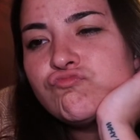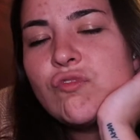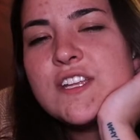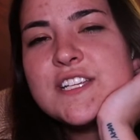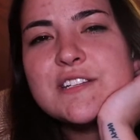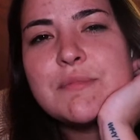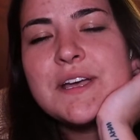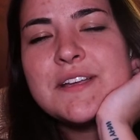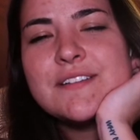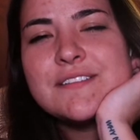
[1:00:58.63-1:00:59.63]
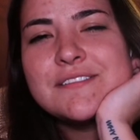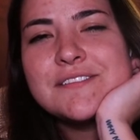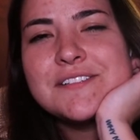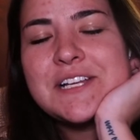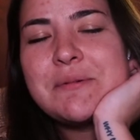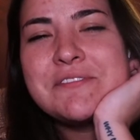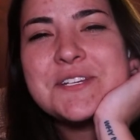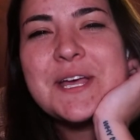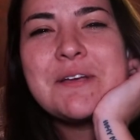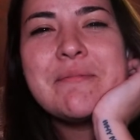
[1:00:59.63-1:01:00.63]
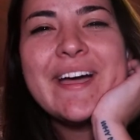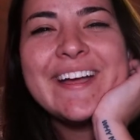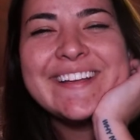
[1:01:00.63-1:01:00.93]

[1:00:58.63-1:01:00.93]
this is my time of saying goodbye.